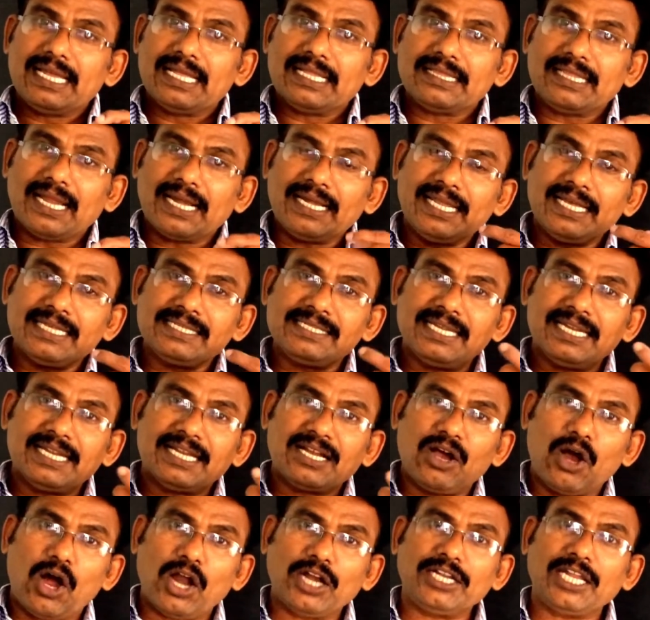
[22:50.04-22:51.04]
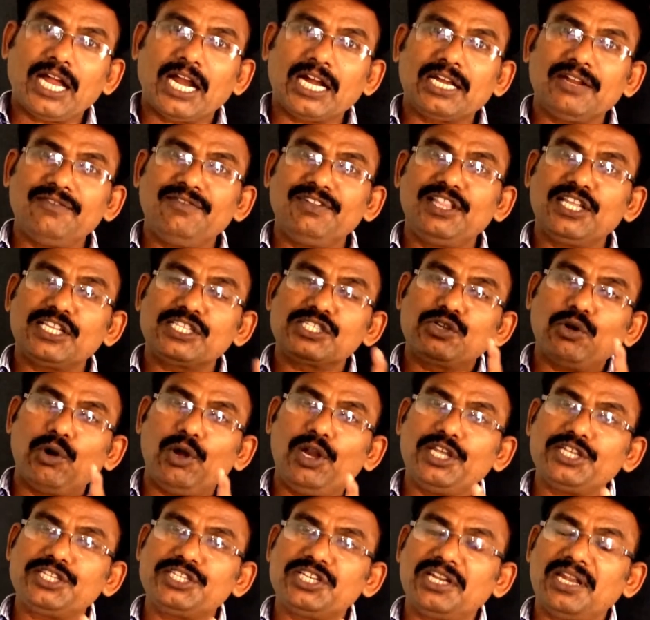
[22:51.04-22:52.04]
That is in contact with the
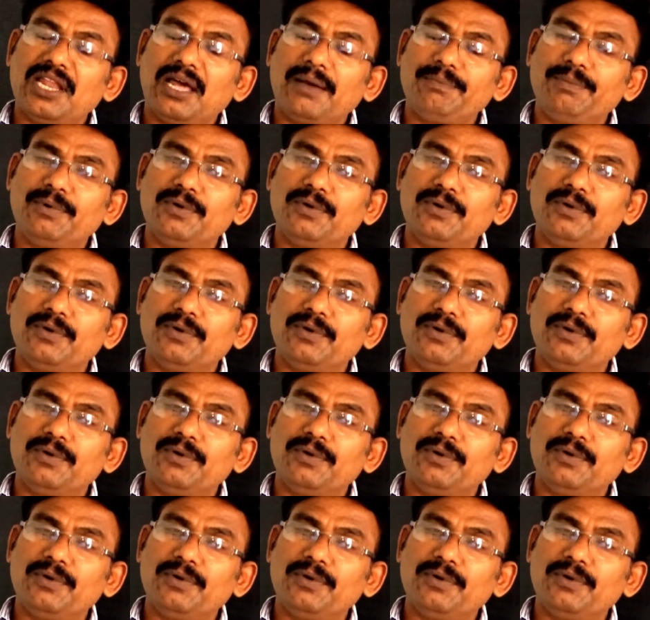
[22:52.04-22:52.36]
solution of